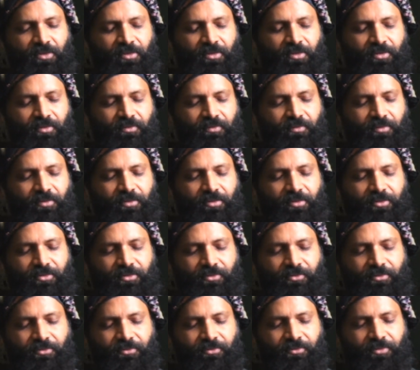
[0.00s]
For
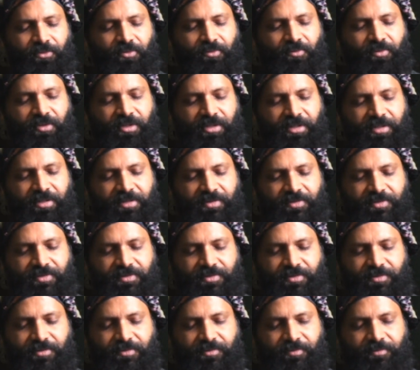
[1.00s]
few days,